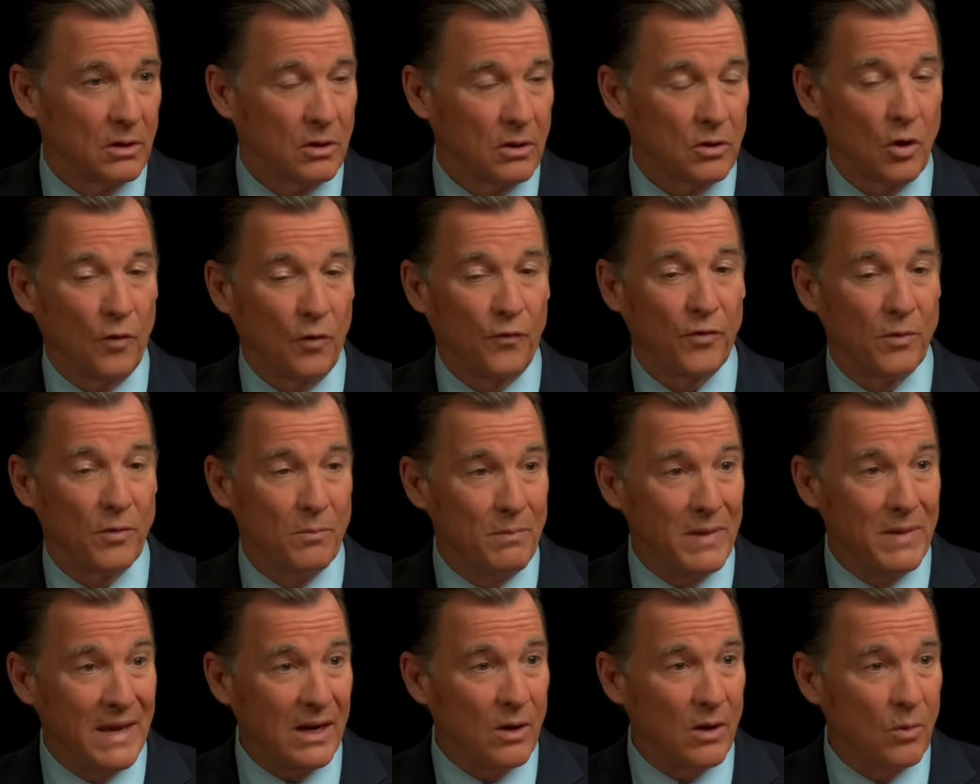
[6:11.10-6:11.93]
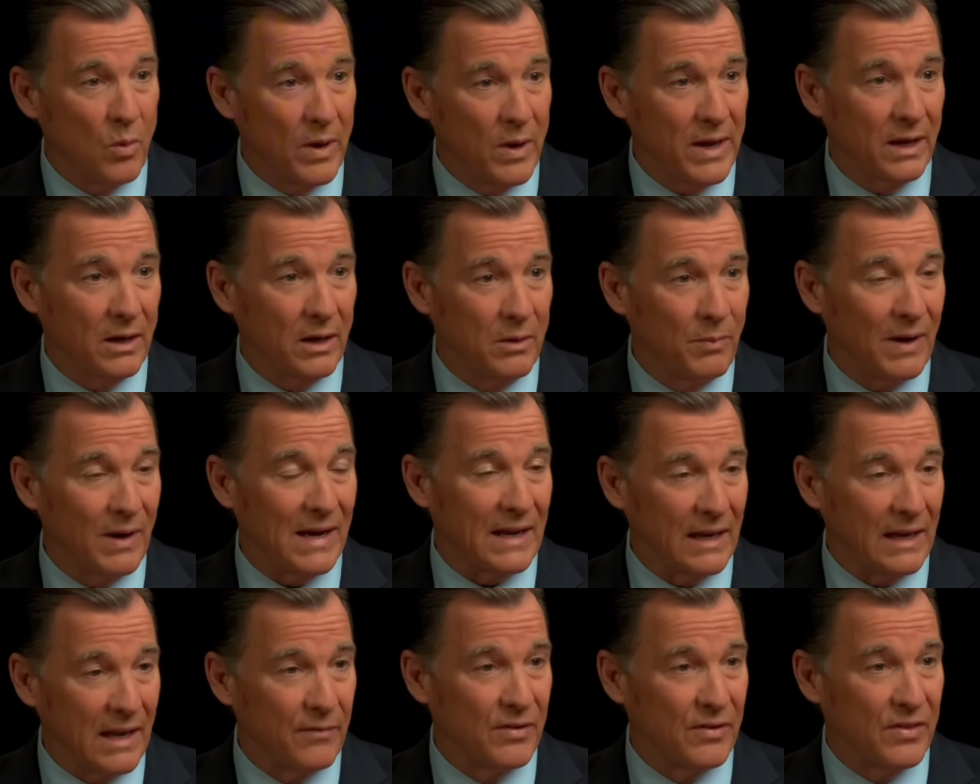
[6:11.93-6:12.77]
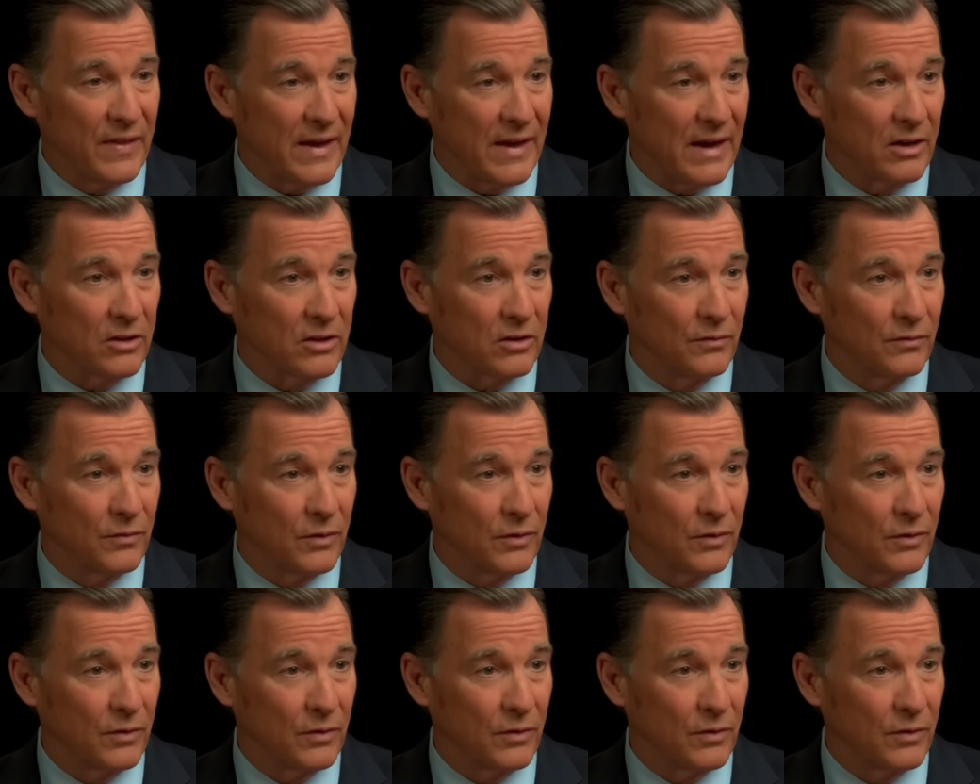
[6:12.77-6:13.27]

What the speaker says: So for me to win by 11,000